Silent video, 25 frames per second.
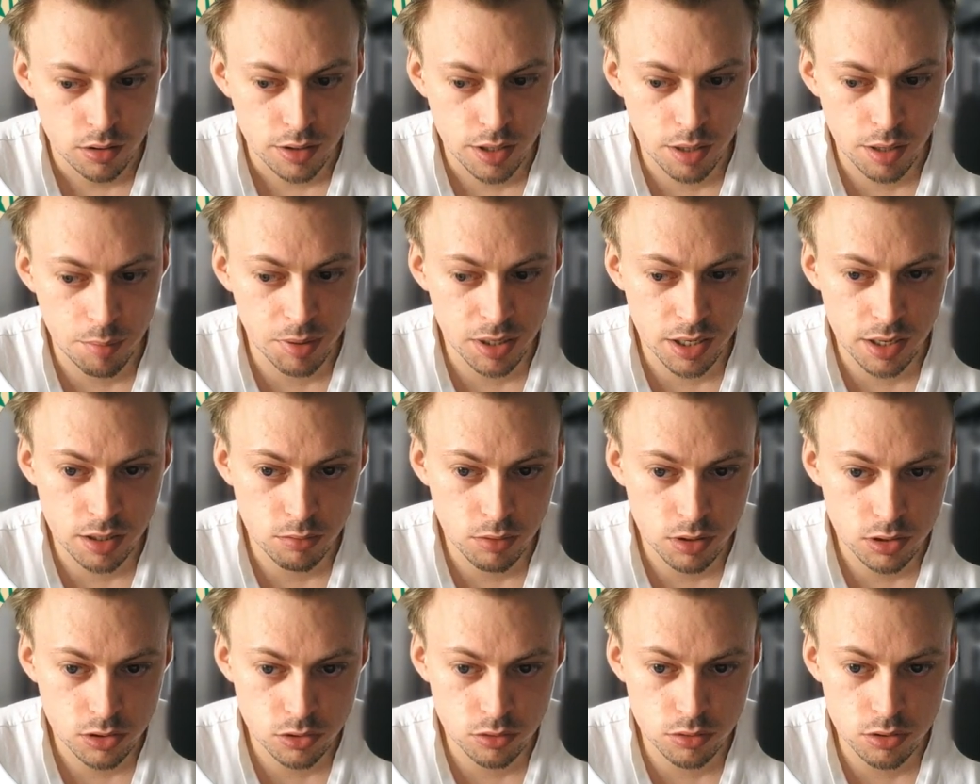Yeah, but
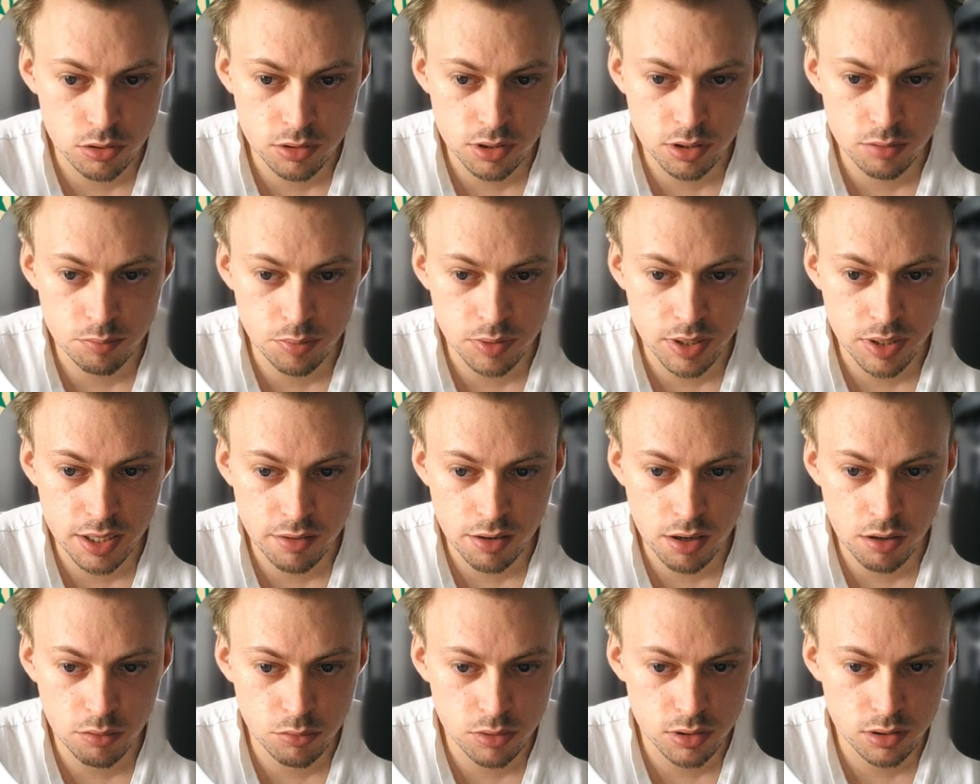anyway, so you can play
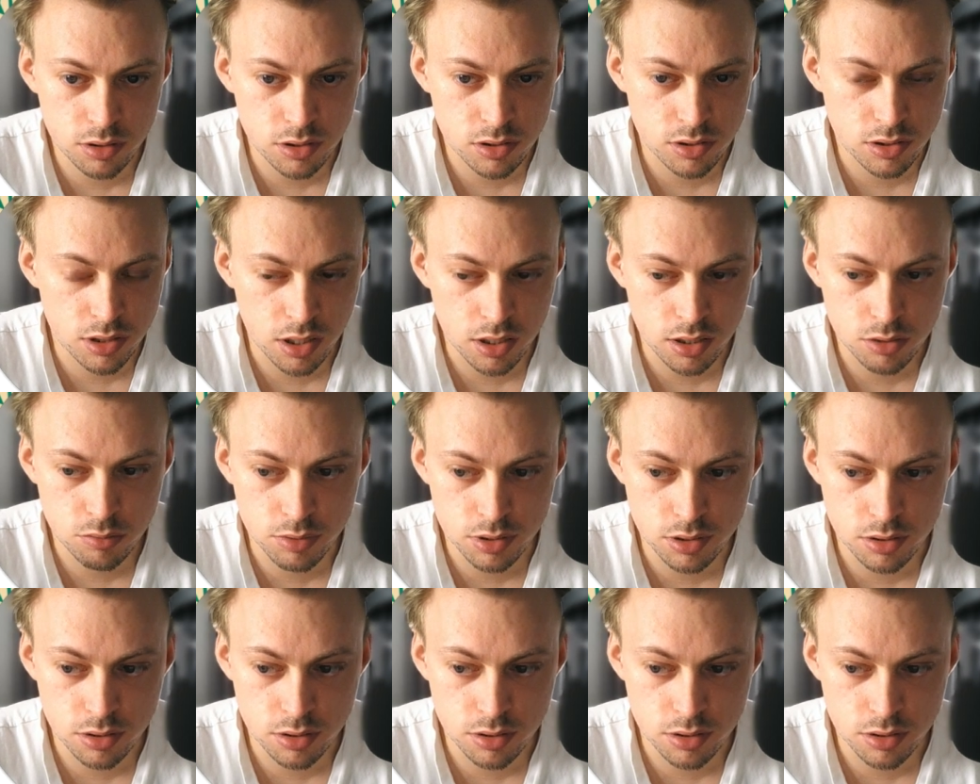around with the settings,